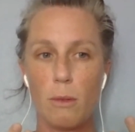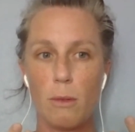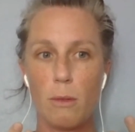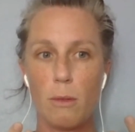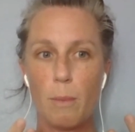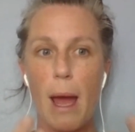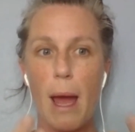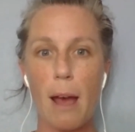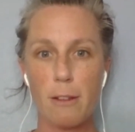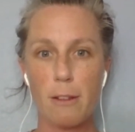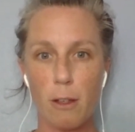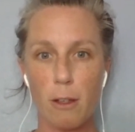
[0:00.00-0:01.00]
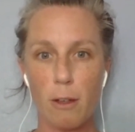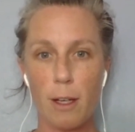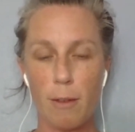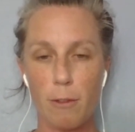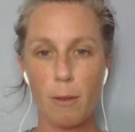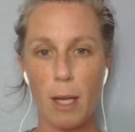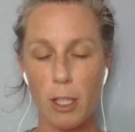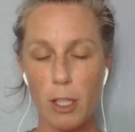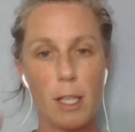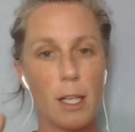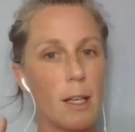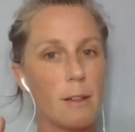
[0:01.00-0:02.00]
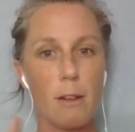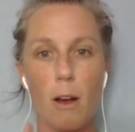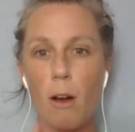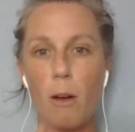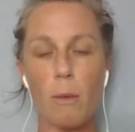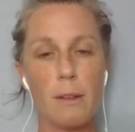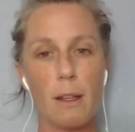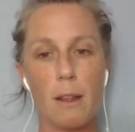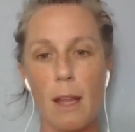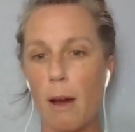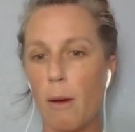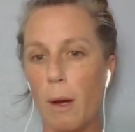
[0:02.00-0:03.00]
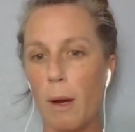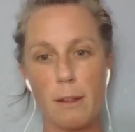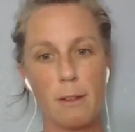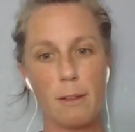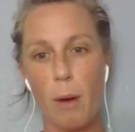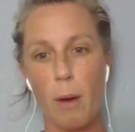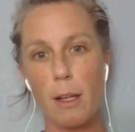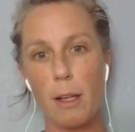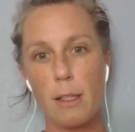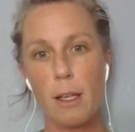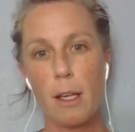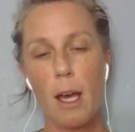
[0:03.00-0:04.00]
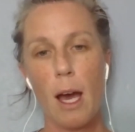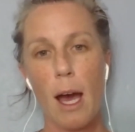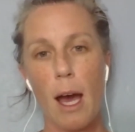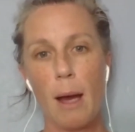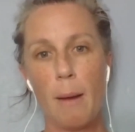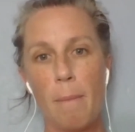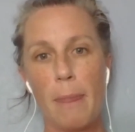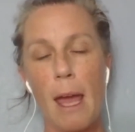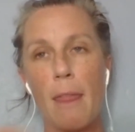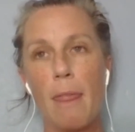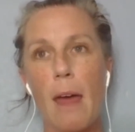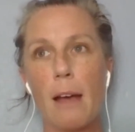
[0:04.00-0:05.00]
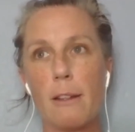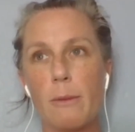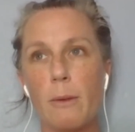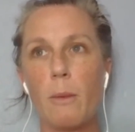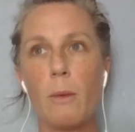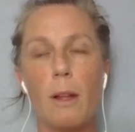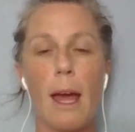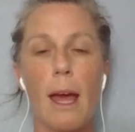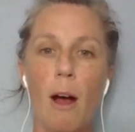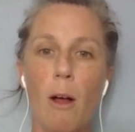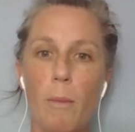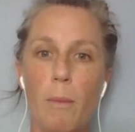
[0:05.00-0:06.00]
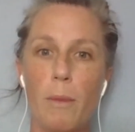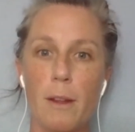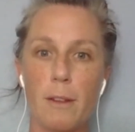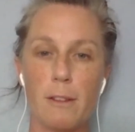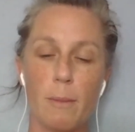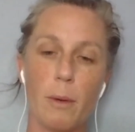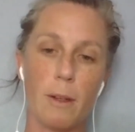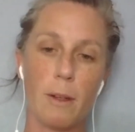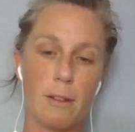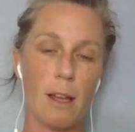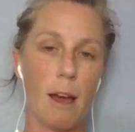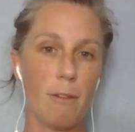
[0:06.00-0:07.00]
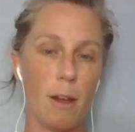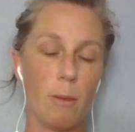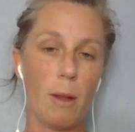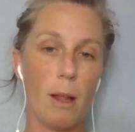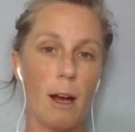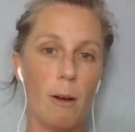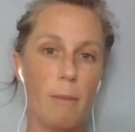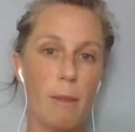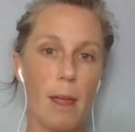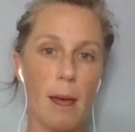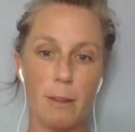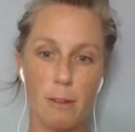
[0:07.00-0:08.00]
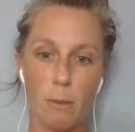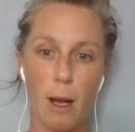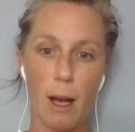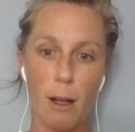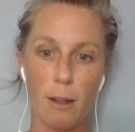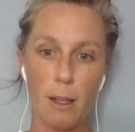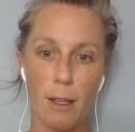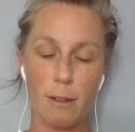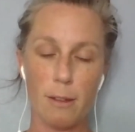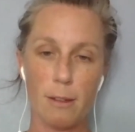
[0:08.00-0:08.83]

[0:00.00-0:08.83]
pass over information, it's always in that one spot. And that's what will help the support staff, that will help them as well, is